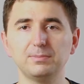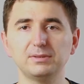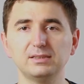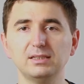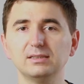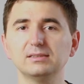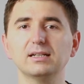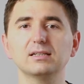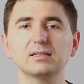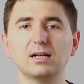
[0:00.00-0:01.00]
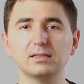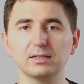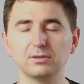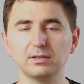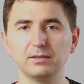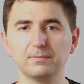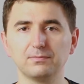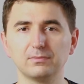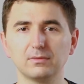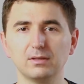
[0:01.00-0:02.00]
represent the second category.
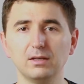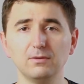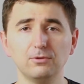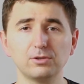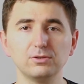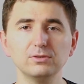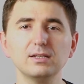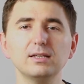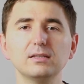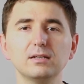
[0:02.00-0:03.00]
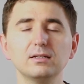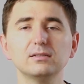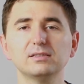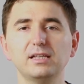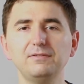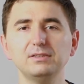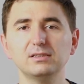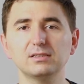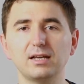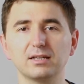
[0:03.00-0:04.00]
For newsletter,
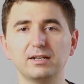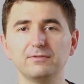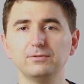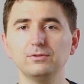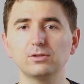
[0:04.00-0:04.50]
services like Revue